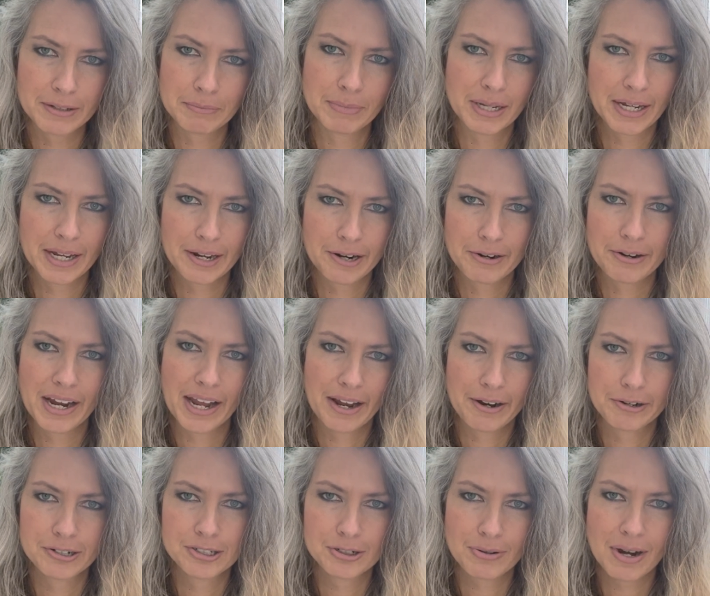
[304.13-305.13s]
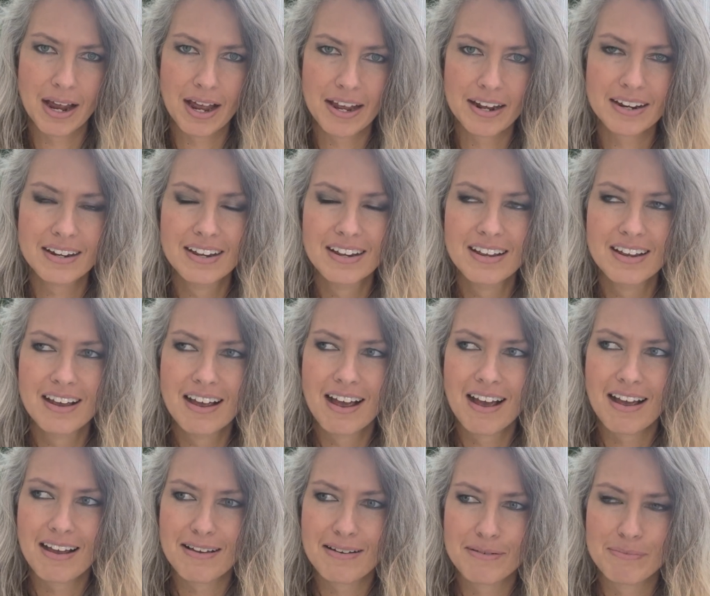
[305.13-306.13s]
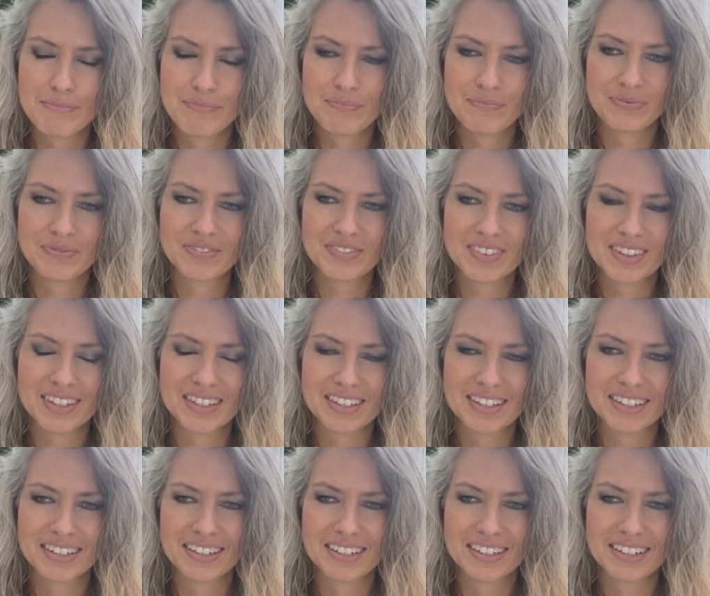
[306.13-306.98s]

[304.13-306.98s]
my hair air dry. Um,